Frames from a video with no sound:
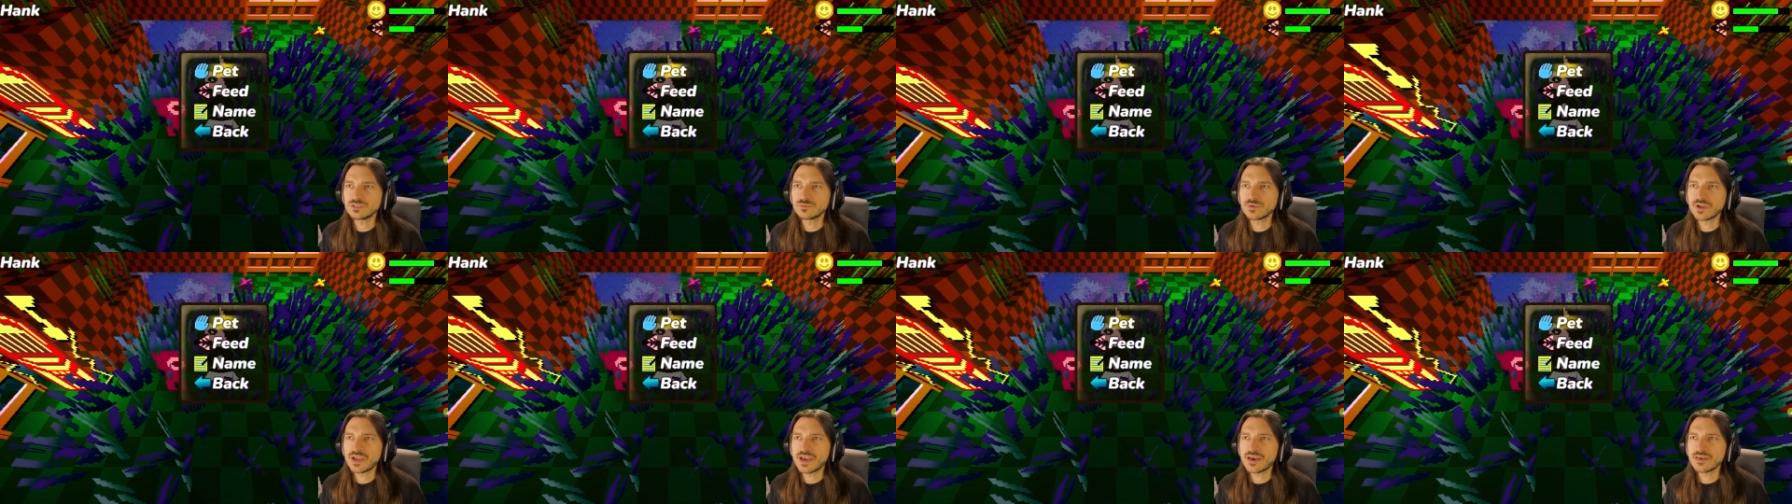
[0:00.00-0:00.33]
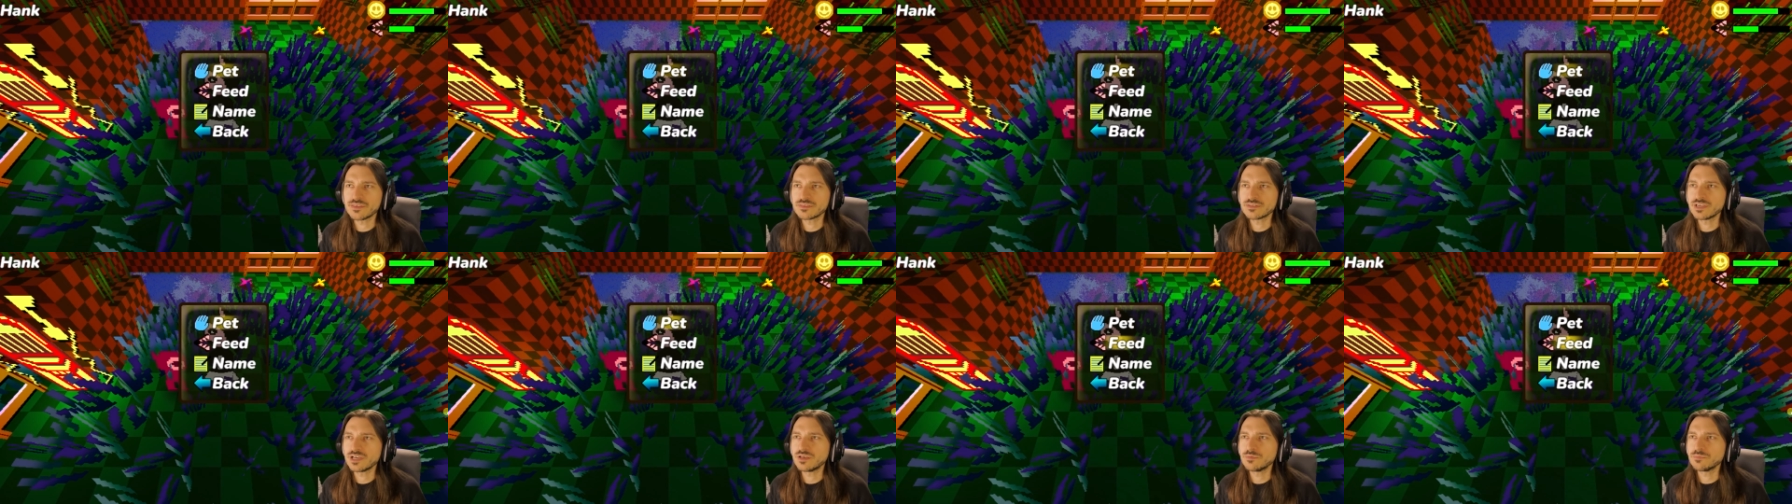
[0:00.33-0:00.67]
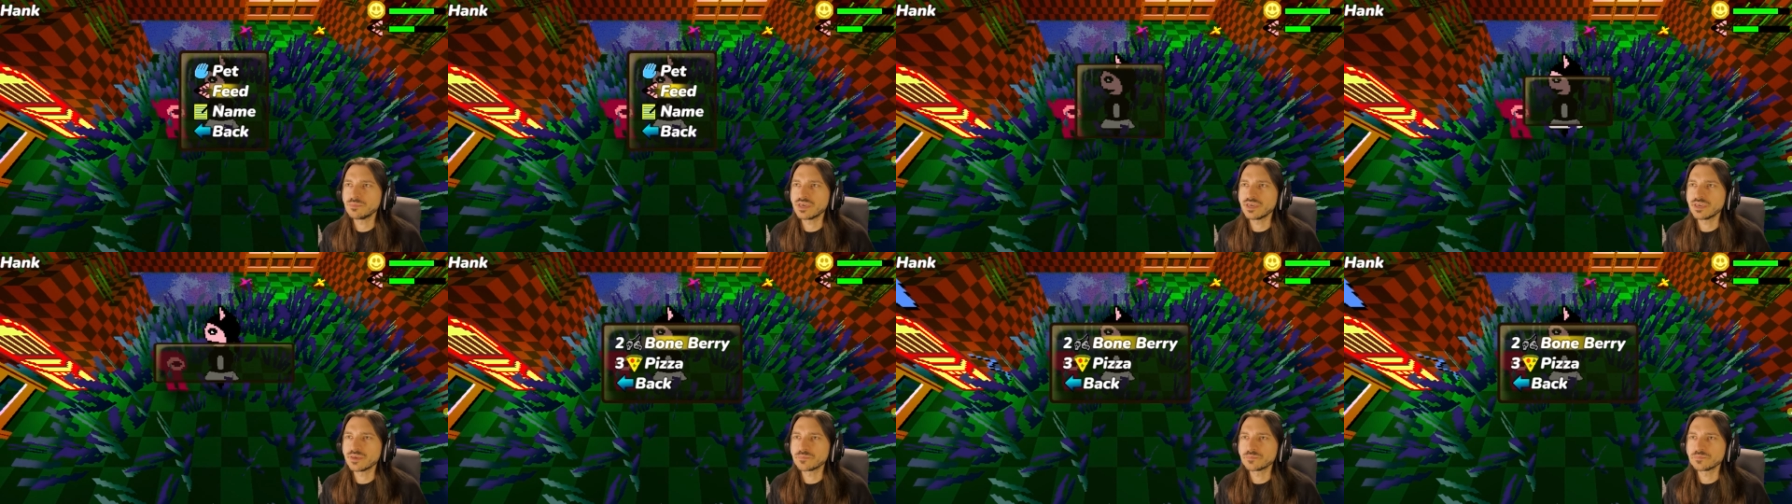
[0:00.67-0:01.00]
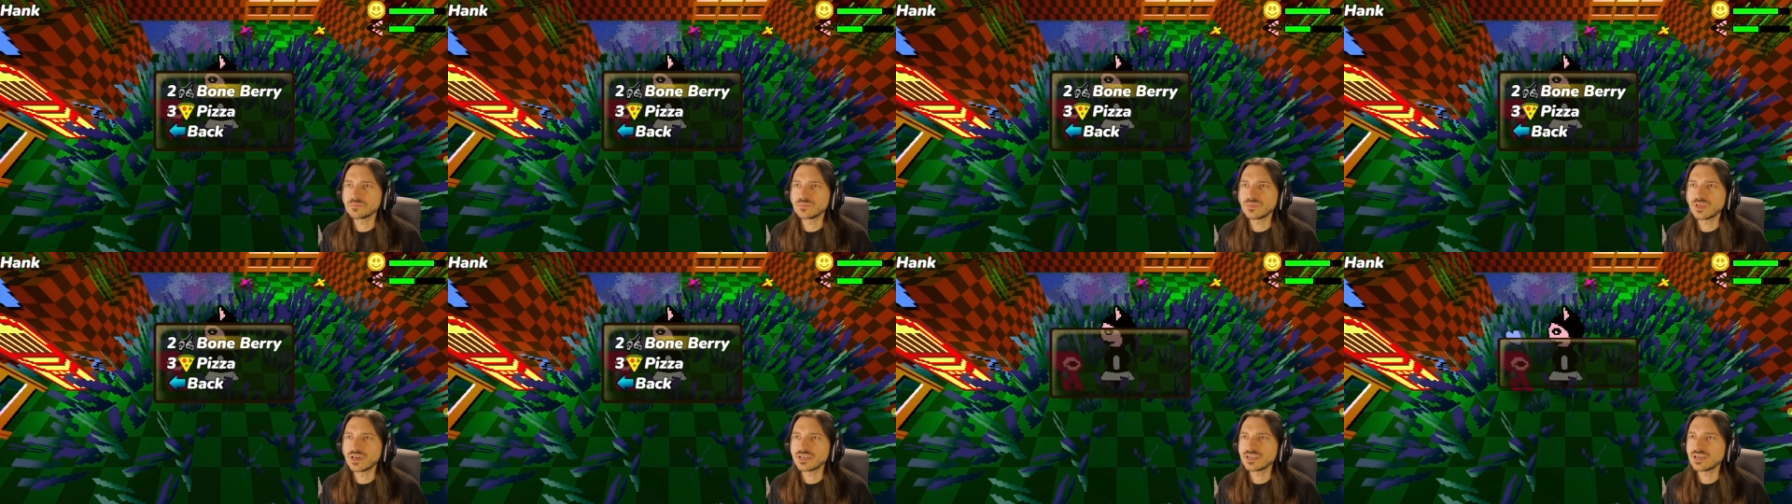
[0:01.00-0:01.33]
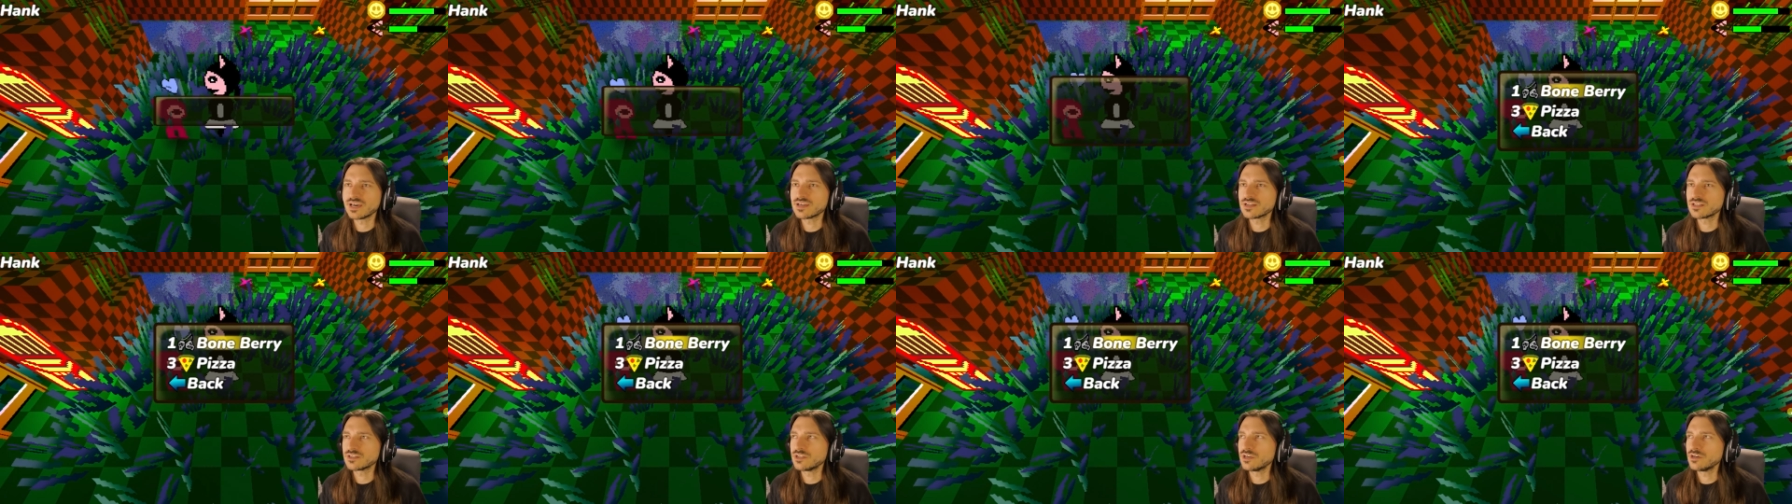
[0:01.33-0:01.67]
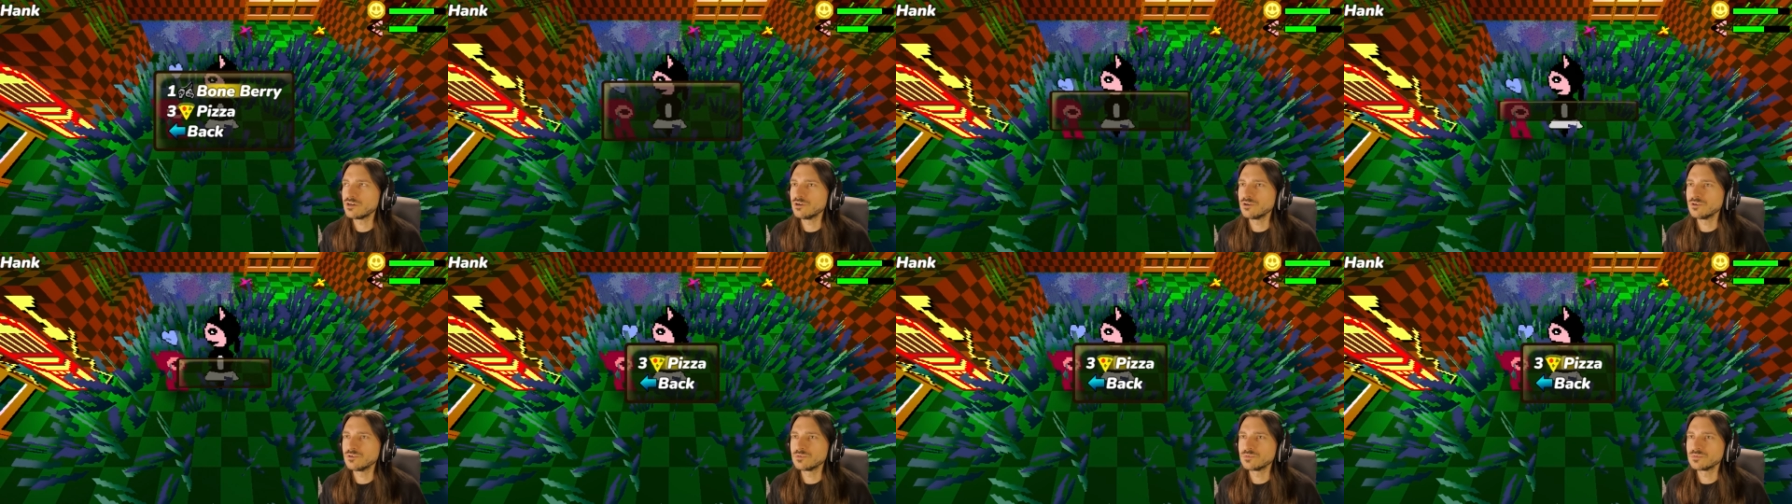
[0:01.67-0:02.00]
Wrath, tell me. I gotta
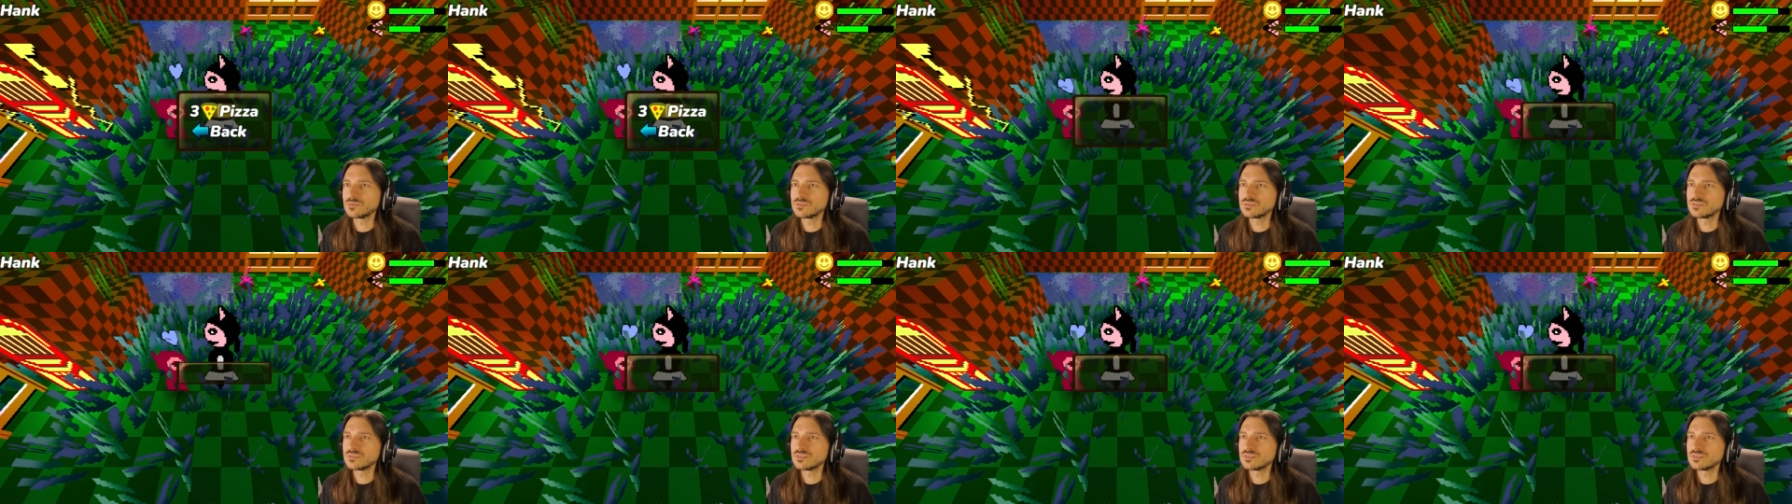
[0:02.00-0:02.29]
know.